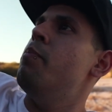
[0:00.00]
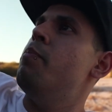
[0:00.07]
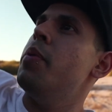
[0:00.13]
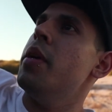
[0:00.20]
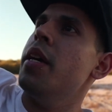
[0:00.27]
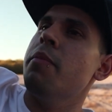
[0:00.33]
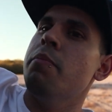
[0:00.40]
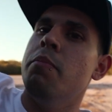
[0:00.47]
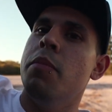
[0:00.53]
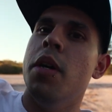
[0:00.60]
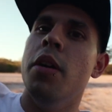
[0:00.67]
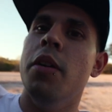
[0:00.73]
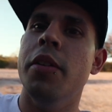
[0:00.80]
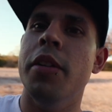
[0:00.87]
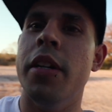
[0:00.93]
big
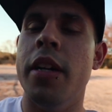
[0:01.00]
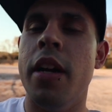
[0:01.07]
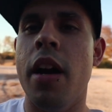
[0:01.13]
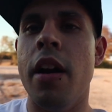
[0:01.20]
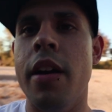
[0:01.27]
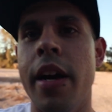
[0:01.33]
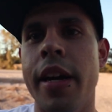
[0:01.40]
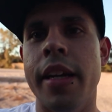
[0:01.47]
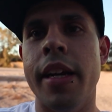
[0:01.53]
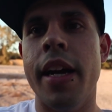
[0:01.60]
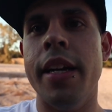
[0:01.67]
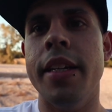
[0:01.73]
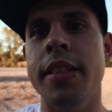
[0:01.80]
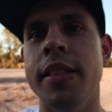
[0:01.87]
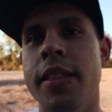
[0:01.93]
motor. Alright,
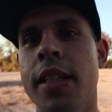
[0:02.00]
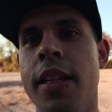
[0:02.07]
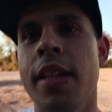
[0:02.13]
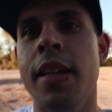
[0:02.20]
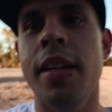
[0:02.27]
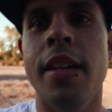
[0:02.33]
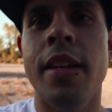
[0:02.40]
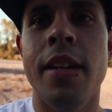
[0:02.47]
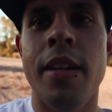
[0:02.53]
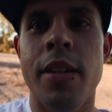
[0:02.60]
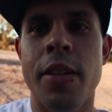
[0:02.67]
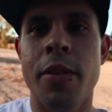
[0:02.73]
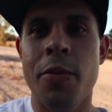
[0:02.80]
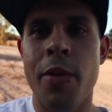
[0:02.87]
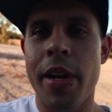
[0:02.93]
guys.
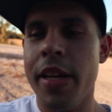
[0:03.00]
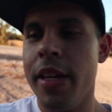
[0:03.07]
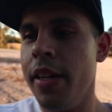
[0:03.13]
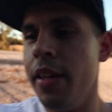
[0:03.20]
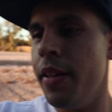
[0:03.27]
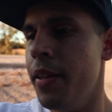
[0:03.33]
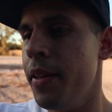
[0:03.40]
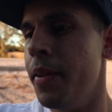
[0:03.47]
You ready?